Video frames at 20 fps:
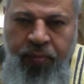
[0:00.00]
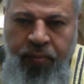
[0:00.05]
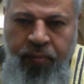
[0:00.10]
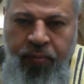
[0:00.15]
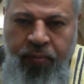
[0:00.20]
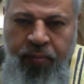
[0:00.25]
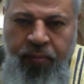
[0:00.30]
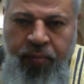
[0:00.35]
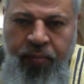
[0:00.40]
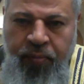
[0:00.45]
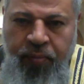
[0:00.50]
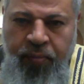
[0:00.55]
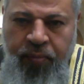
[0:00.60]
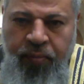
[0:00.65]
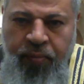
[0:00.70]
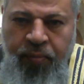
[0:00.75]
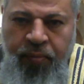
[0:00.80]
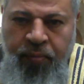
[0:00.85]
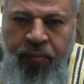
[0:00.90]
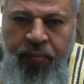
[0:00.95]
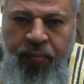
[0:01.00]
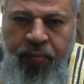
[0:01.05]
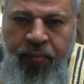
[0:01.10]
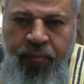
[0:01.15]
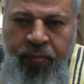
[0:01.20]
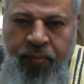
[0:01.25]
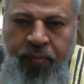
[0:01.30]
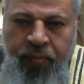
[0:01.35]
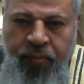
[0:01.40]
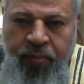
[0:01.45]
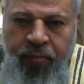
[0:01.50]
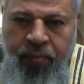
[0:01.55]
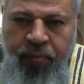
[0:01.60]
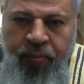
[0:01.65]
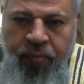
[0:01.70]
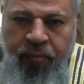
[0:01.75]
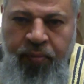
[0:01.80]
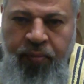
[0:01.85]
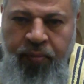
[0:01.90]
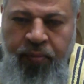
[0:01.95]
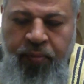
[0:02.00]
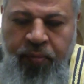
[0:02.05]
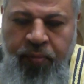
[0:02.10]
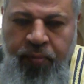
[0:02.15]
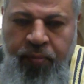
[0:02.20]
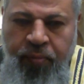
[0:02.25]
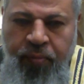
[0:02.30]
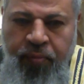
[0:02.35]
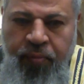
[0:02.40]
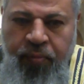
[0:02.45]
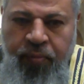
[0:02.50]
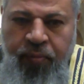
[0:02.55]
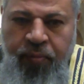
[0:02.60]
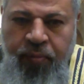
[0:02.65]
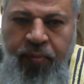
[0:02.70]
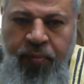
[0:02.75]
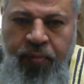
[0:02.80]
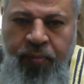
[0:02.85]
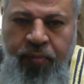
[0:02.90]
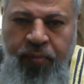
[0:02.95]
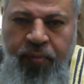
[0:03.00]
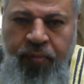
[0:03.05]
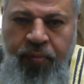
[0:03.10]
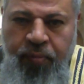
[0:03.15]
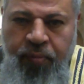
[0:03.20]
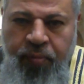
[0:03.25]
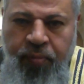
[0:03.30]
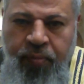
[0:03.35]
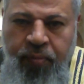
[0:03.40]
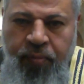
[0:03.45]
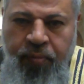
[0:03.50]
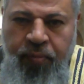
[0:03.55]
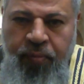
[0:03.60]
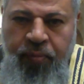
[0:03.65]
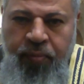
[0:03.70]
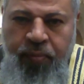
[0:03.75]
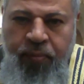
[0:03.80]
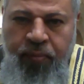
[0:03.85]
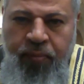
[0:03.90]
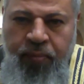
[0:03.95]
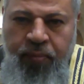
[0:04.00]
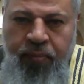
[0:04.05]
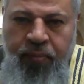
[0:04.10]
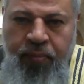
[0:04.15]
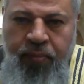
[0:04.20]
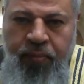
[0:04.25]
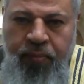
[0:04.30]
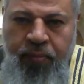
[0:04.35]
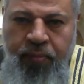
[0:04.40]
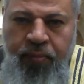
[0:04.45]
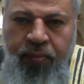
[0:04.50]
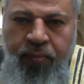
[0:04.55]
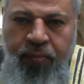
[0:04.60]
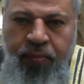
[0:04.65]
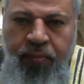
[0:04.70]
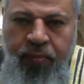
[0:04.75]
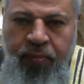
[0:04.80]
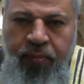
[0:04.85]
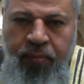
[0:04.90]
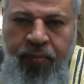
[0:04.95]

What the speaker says: (silent)